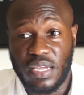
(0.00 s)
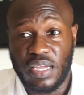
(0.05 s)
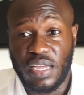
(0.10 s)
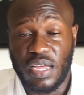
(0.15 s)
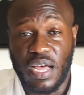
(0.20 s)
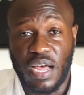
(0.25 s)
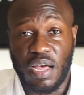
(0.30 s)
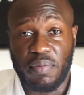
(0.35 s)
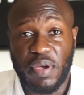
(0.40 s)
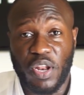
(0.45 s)

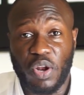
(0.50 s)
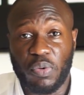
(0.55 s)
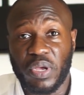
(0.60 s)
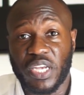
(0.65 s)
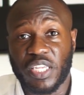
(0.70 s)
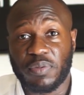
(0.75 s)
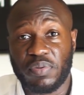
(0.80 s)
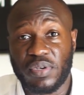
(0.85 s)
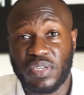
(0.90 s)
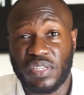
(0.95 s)
I know we
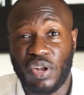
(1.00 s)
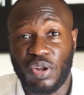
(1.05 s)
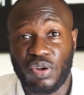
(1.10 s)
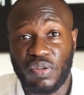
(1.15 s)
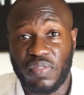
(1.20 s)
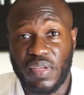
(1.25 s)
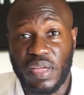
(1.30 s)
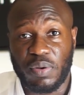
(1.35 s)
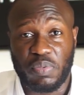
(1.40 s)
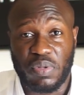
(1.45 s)
experience a lot of
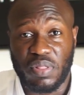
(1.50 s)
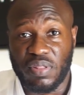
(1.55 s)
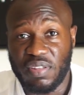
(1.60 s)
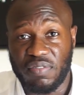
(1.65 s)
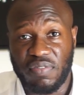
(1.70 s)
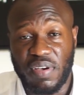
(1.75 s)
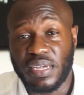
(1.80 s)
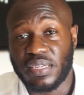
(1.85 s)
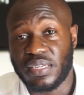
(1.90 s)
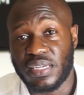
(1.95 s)
that with
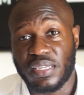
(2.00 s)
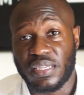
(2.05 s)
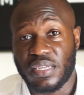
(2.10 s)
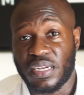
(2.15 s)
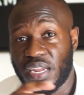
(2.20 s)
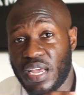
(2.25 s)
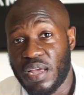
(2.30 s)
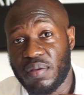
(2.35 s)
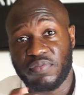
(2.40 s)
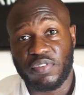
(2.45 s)
devices that
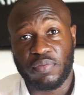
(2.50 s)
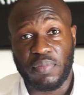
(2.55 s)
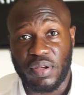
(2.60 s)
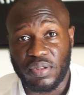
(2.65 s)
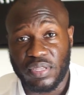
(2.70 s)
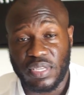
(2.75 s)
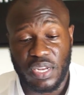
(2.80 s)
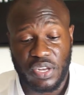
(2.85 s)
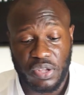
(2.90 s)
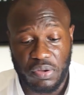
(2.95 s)
come from
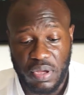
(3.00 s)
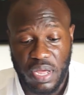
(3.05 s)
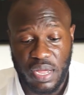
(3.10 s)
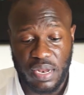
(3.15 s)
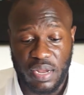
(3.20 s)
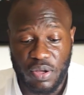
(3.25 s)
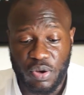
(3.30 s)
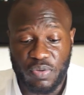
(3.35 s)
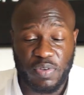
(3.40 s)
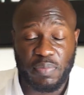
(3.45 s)
outside
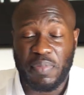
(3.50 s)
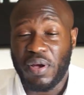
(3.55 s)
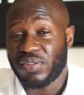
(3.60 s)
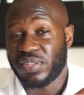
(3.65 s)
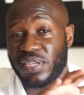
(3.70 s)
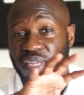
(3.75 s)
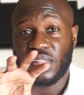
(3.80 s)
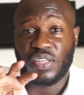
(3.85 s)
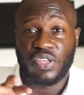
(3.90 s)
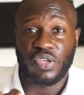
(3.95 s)
Uganda or from
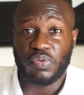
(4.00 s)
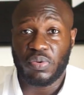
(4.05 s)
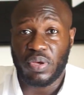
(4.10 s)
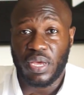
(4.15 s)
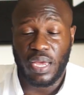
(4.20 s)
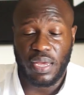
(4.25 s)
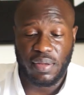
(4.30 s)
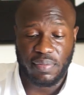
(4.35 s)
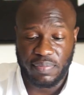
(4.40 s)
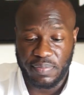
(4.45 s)
outside the
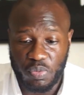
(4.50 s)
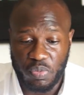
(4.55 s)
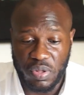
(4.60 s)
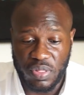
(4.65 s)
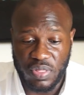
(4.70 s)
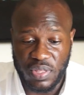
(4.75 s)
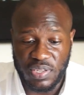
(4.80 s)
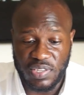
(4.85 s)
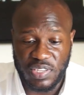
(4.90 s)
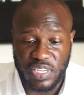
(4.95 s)
UK. With
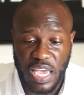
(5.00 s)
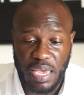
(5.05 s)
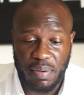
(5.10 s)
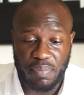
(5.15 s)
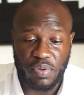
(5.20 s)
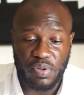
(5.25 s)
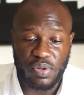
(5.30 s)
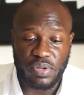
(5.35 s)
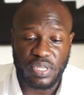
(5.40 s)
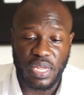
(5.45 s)
these
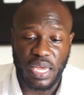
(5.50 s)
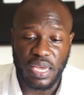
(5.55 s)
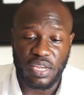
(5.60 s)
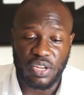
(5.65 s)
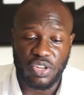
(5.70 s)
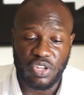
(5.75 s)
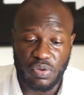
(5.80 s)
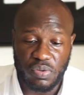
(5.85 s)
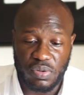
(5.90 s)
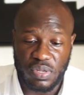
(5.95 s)
cables, I can
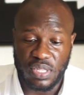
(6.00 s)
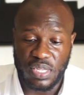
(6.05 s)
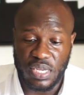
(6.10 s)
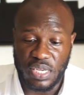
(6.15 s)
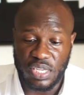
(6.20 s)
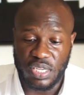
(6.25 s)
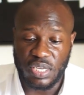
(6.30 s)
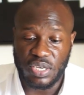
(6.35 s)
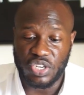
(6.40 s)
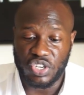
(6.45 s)
use
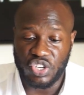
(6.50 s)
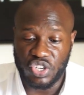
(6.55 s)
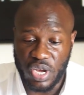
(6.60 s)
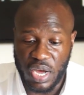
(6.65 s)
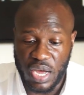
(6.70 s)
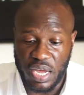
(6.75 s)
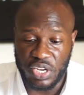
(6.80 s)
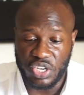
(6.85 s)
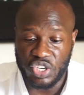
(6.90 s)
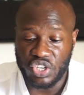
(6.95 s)
this to
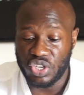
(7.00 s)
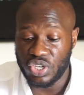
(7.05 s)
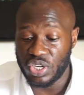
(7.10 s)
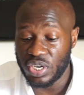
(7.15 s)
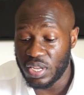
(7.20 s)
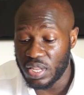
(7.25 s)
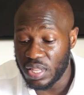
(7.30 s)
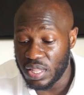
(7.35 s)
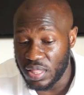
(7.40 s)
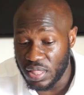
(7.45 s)
charge
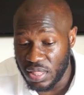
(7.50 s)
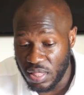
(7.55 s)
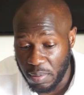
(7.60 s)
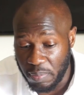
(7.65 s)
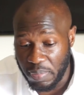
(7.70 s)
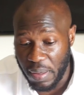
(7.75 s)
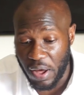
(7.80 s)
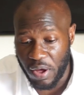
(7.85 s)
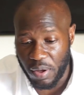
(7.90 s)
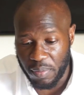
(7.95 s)
the
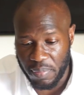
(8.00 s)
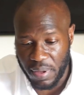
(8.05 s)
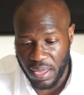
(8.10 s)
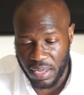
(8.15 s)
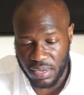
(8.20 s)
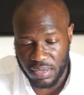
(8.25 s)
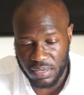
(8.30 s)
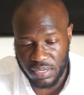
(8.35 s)
power bank.